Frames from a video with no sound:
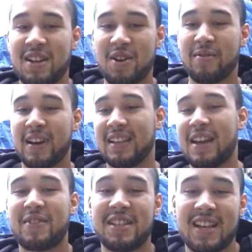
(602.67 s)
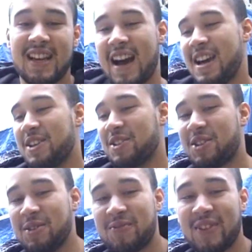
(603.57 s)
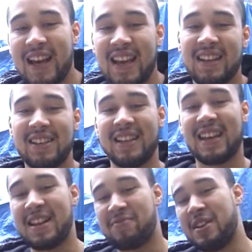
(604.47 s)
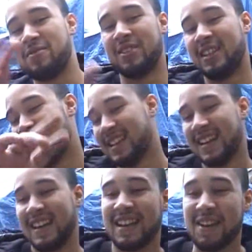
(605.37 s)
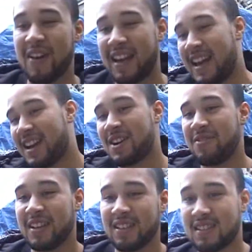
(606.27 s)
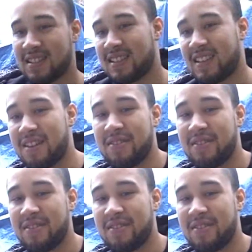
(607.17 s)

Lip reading: I don't know, man. You have to check out YouTube for that, you know. You get the people, they make their comments.